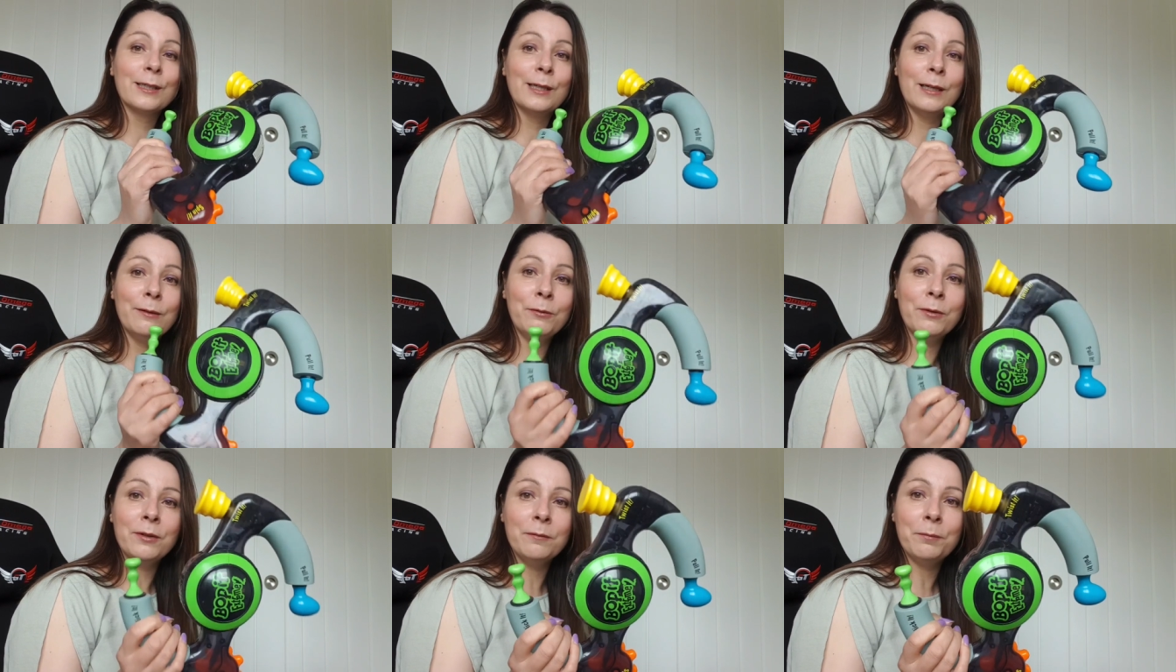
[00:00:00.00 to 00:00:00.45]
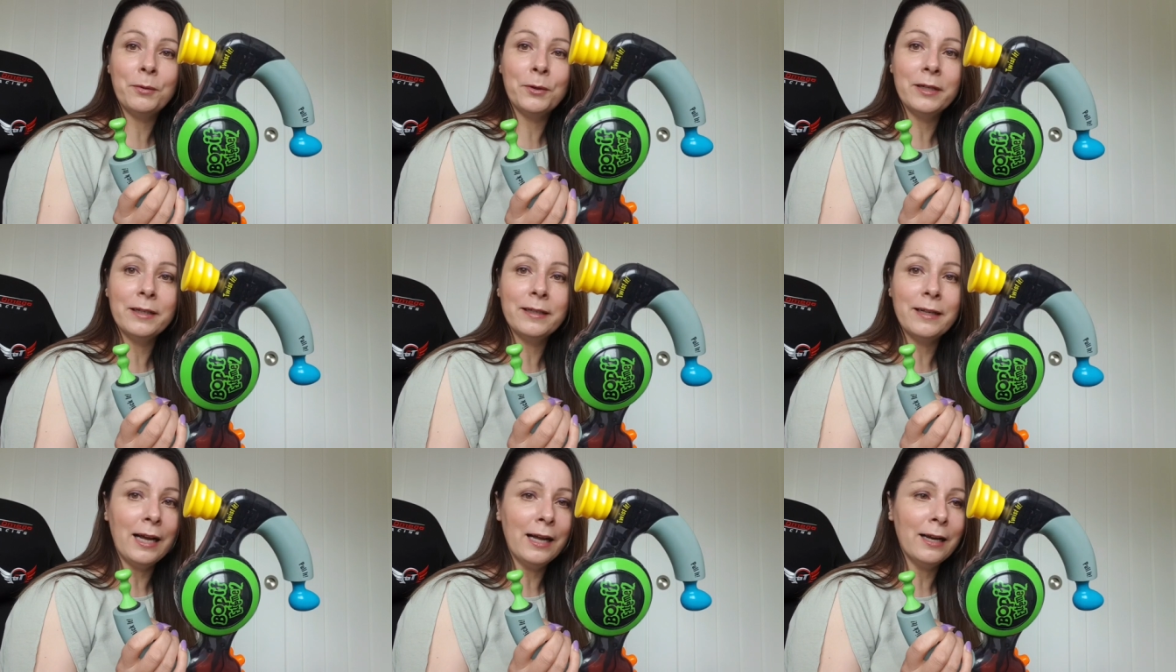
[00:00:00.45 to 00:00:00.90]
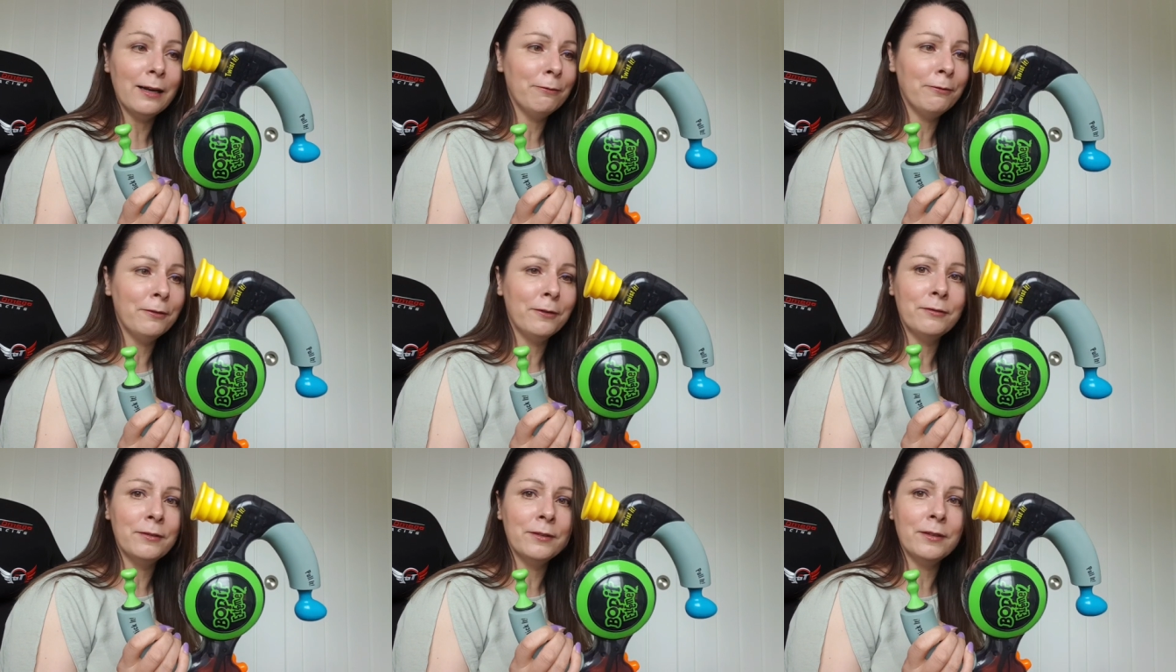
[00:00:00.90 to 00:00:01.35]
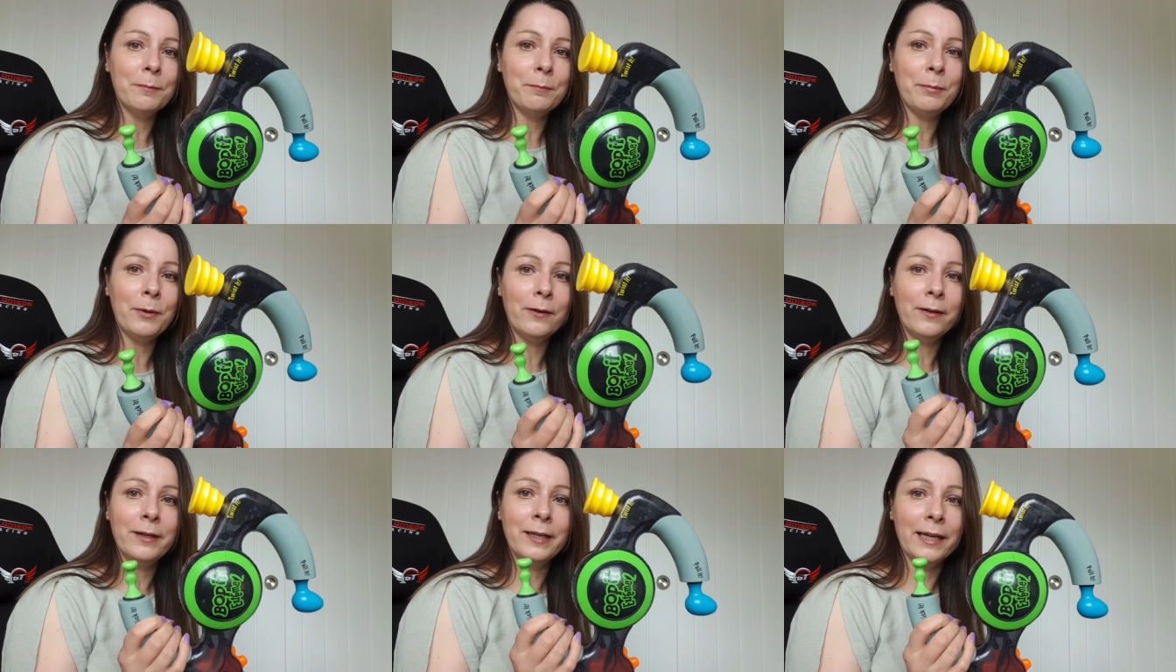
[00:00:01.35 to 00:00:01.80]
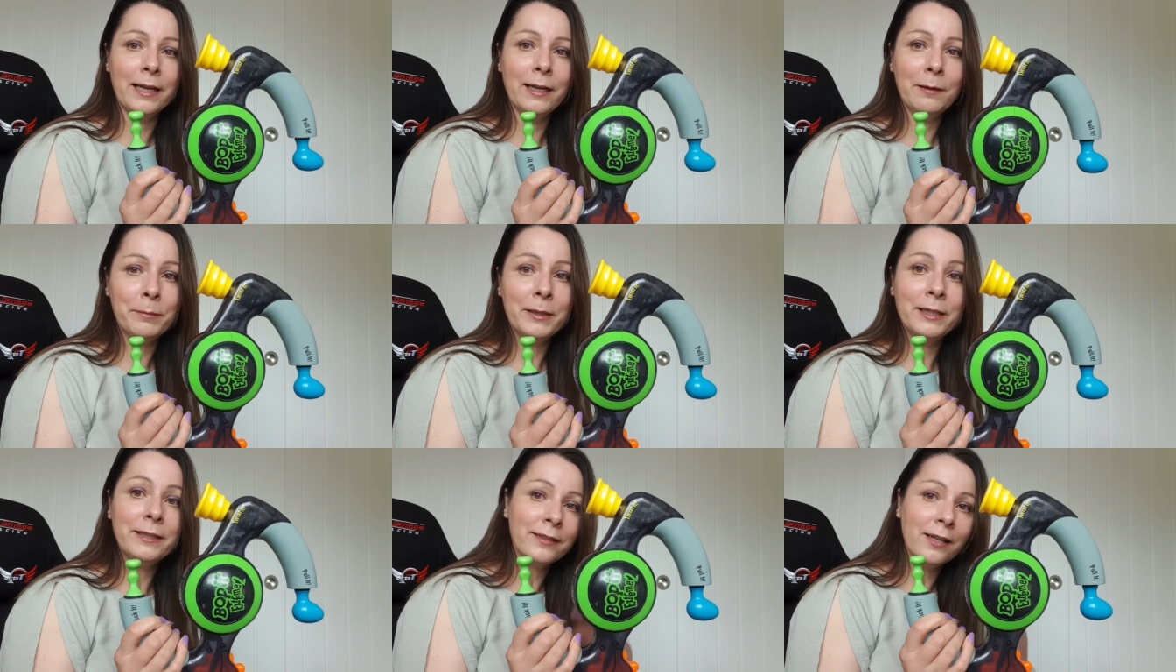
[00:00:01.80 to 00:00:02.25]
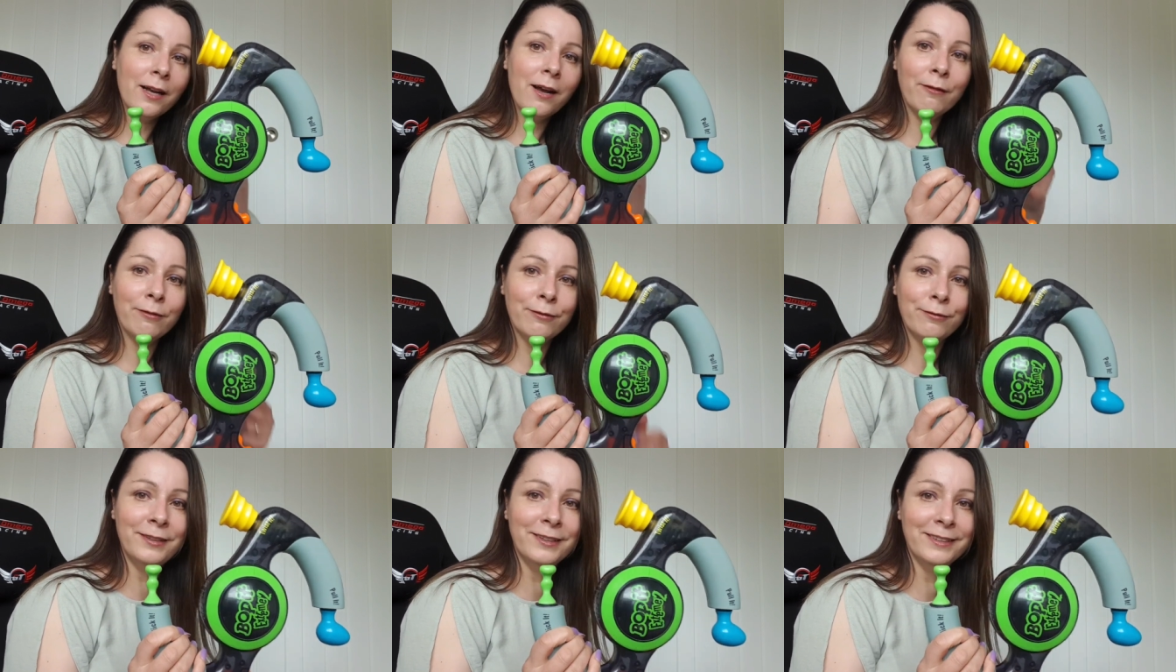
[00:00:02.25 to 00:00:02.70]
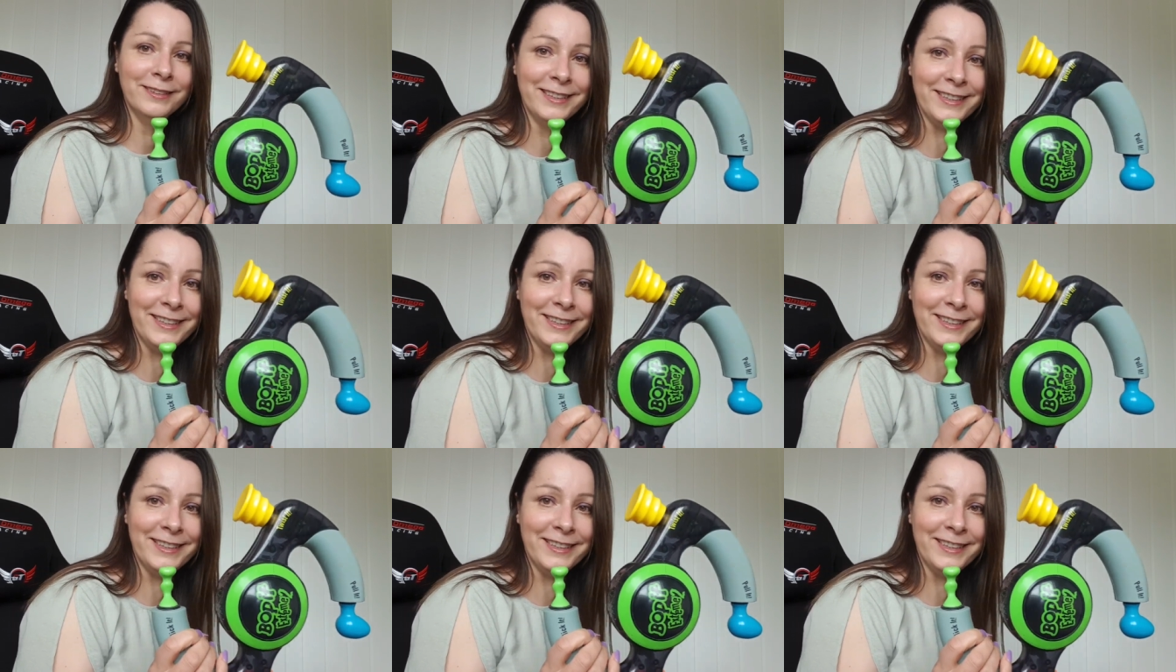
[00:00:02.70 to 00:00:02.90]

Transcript: he wouldn't put it down I thought if you're not buying it it's off